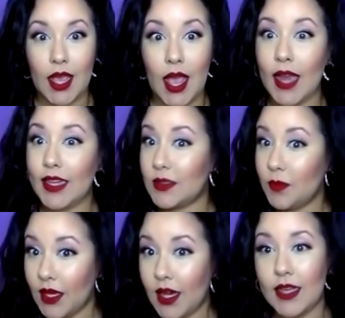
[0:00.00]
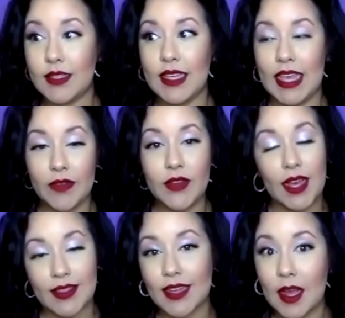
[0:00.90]
And it's because even
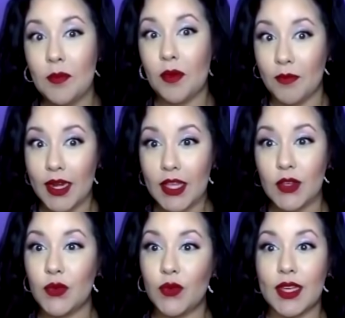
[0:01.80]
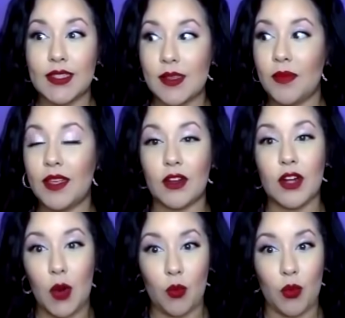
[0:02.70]
at that type of money, you realize some things are
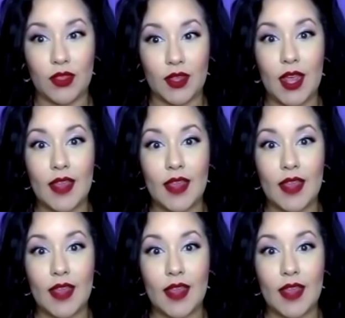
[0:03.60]
not worth it.